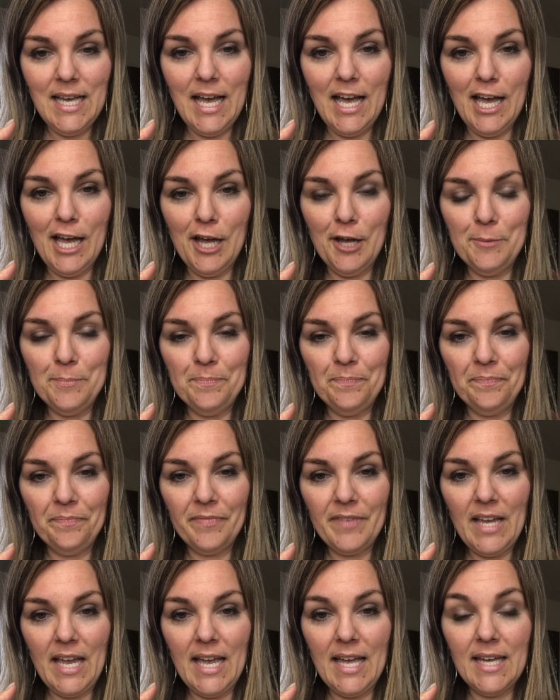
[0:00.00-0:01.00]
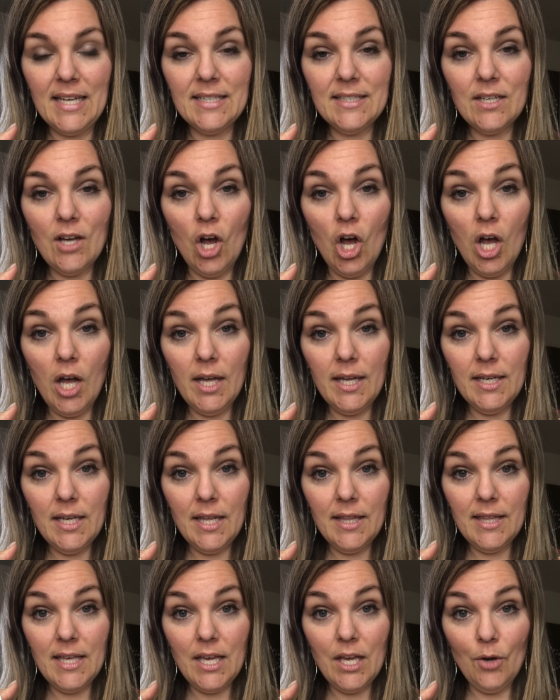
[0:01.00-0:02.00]
And on
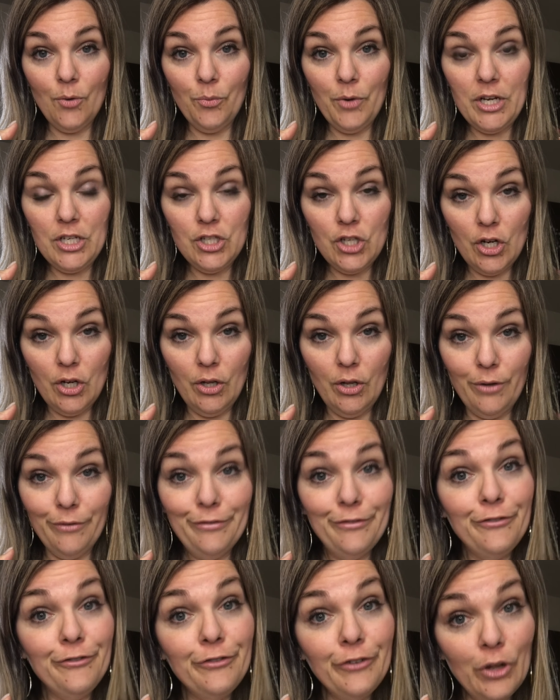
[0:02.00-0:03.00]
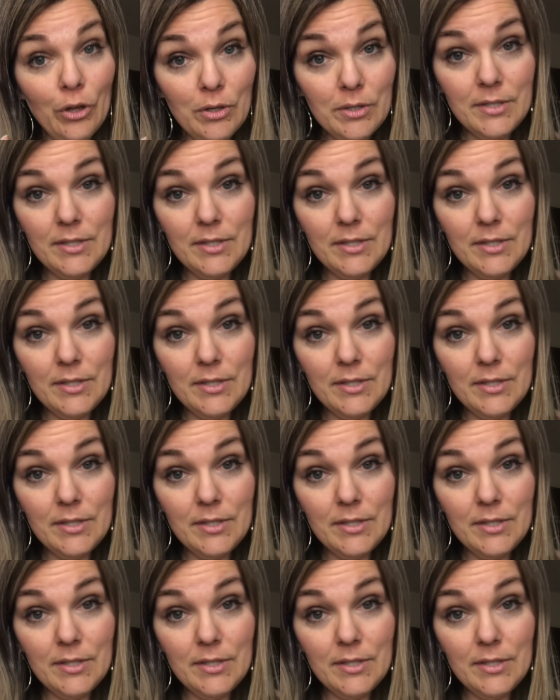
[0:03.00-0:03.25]
the original full